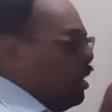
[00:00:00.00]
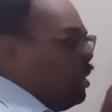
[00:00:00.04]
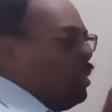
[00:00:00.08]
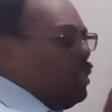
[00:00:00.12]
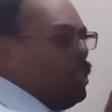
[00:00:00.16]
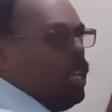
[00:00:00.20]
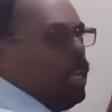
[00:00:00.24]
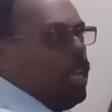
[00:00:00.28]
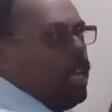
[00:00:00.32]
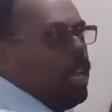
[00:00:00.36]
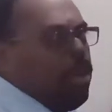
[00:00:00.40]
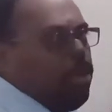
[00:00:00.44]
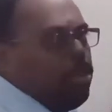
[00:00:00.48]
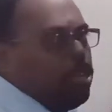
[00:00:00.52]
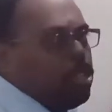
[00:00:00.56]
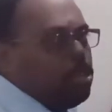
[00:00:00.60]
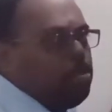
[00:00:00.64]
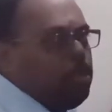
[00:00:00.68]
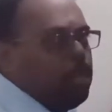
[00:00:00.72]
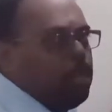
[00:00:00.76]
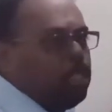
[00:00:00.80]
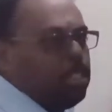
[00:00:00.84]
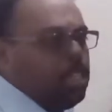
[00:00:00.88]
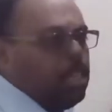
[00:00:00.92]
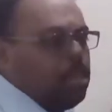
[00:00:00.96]
They have a
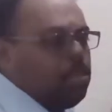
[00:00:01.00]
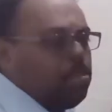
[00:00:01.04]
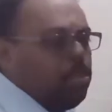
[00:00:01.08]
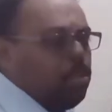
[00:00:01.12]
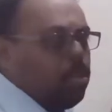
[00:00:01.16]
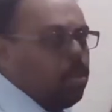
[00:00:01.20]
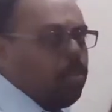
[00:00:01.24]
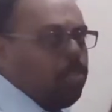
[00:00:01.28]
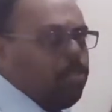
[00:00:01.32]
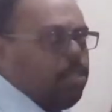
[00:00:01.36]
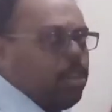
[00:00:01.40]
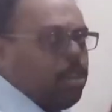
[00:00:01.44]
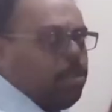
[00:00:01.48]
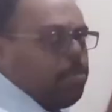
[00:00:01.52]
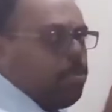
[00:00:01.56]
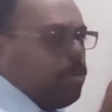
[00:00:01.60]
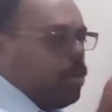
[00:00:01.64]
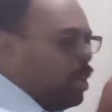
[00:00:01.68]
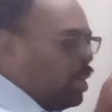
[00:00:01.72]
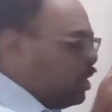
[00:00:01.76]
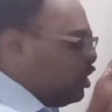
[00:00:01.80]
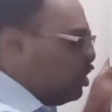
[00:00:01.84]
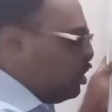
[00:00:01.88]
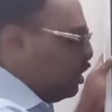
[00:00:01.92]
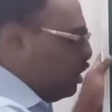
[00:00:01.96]
special mode of
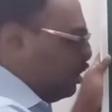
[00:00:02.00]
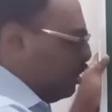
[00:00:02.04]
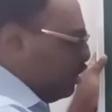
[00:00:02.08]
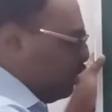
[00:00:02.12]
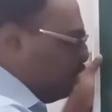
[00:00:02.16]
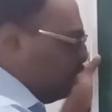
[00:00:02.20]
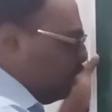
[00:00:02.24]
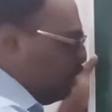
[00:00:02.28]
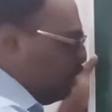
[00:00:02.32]
reproduction.